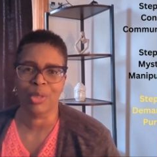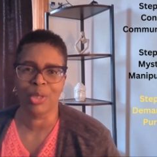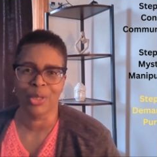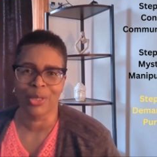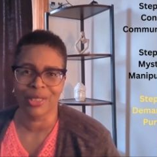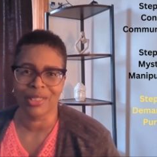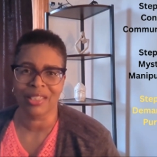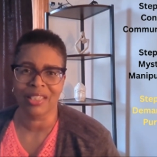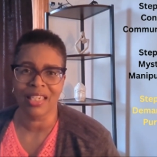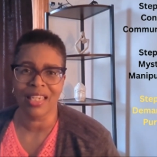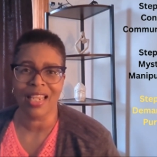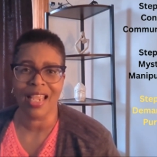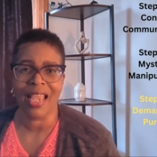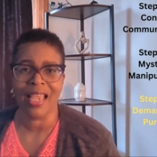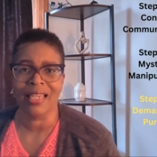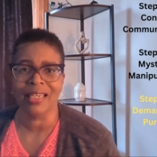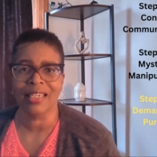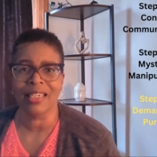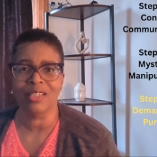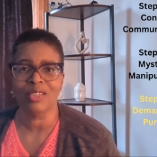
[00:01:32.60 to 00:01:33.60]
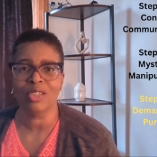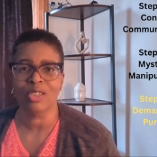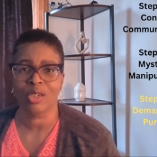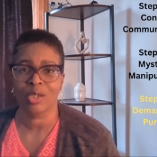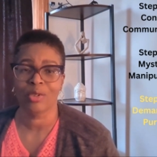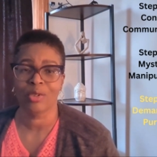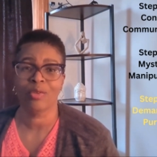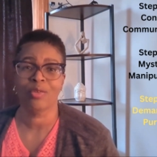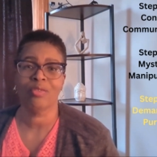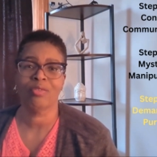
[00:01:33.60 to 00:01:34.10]
purity and
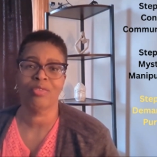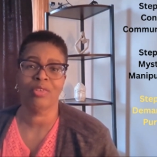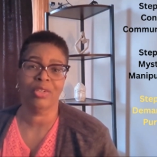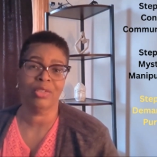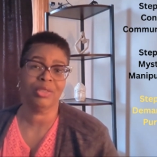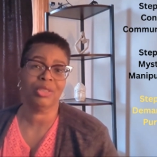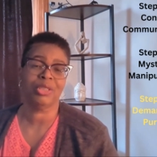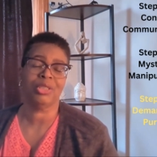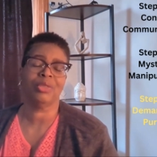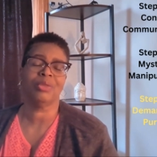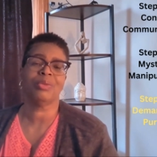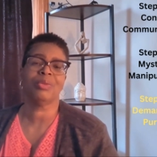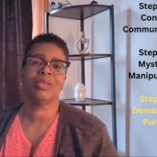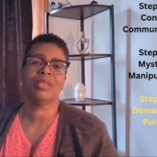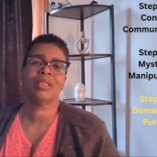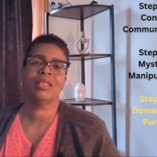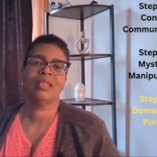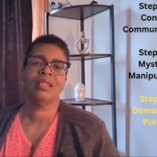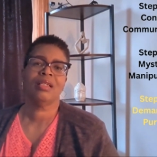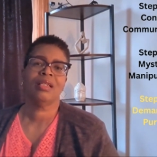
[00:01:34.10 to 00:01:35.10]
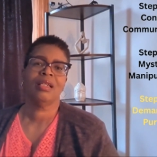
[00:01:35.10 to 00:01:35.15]
internal virtues.